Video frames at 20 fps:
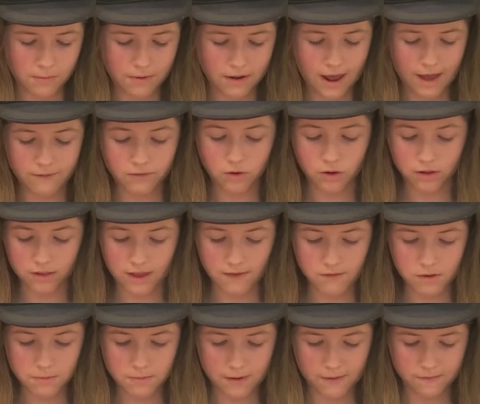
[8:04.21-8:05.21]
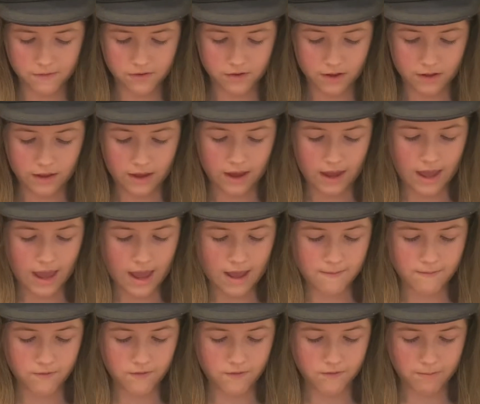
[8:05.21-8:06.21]
but after 11 months on the
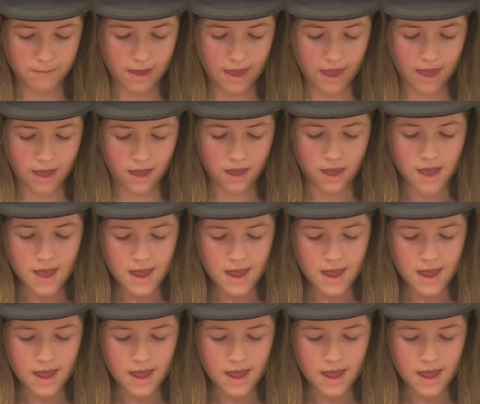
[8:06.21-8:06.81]
8th of May,